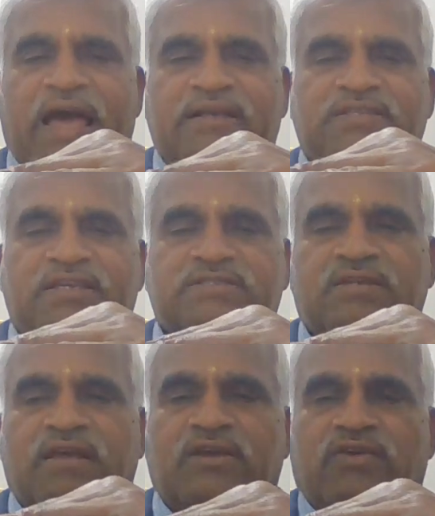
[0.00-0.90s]

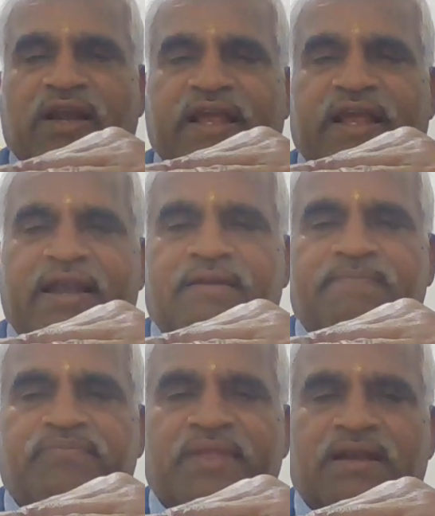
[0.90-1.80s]
axis, you will get
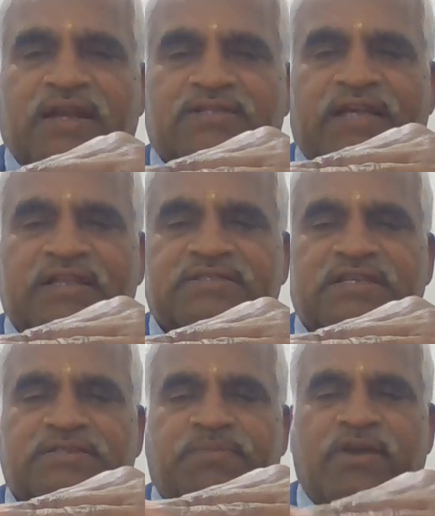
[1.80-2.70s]
tensile
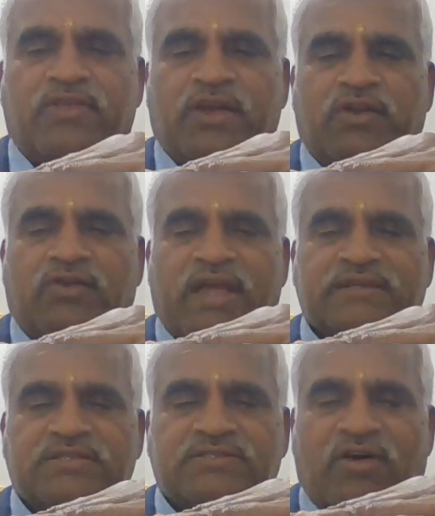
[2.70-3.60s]
stress. Below the neutral
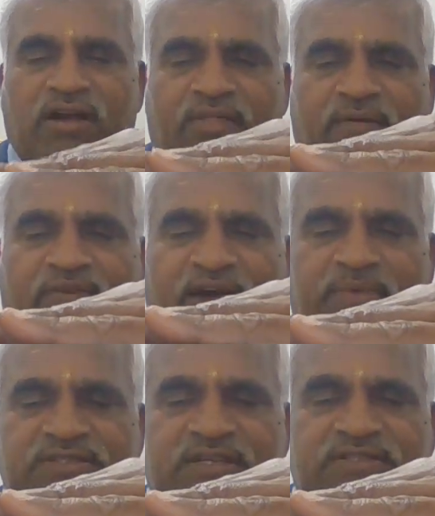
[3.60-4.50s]
axis, all the
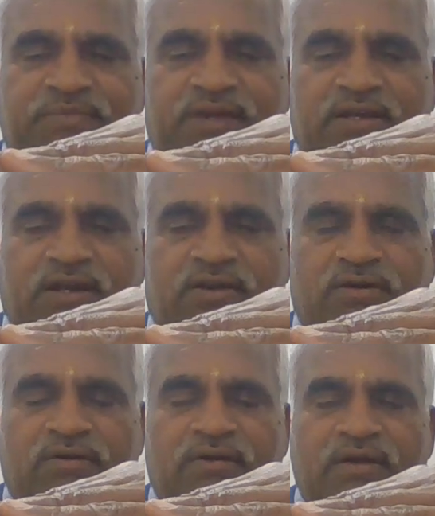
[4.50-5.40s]
fibers are subjected
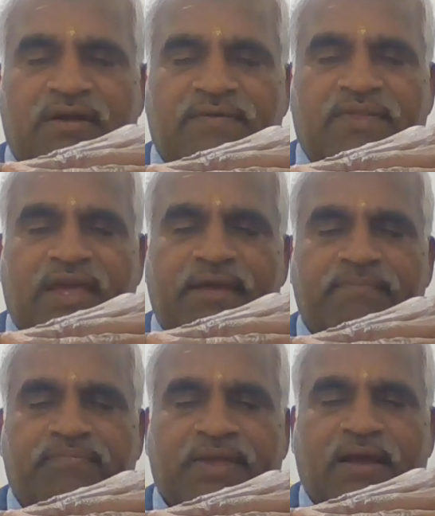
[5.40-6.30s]
to the
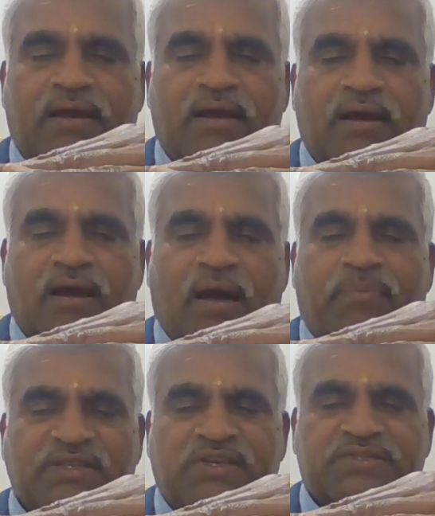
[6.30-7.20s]

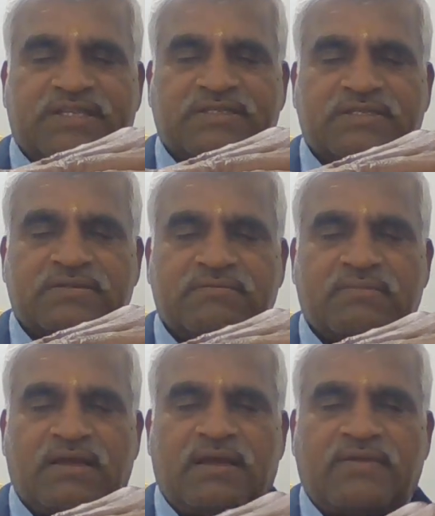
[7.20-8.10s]
compressive stress
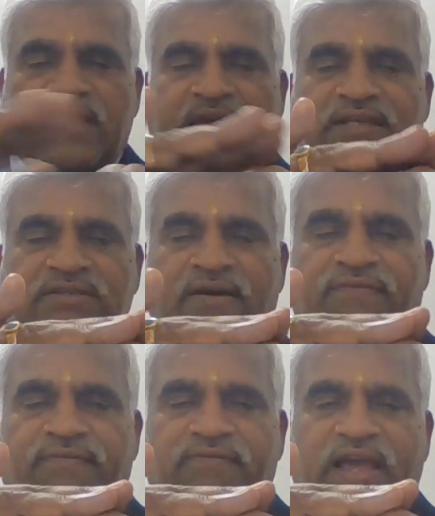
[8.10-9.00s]
in the case
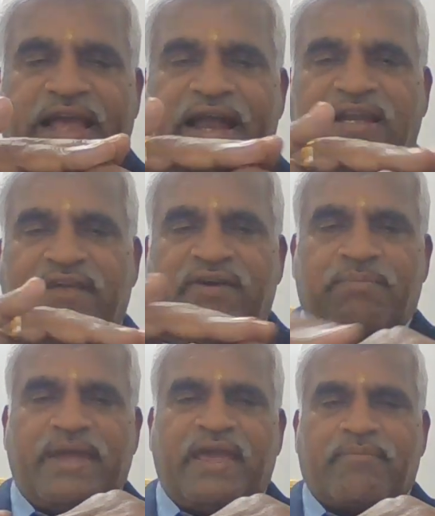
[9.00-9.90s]
of the cantilever
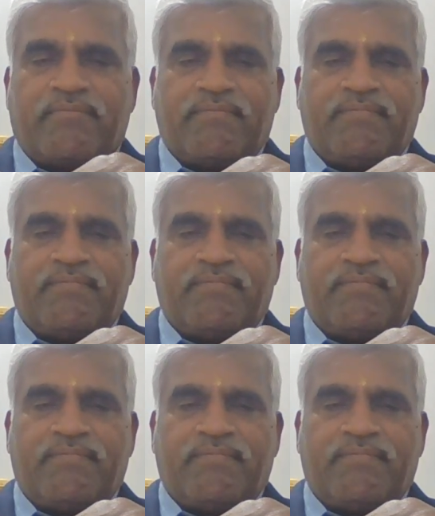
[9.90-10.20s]
beam.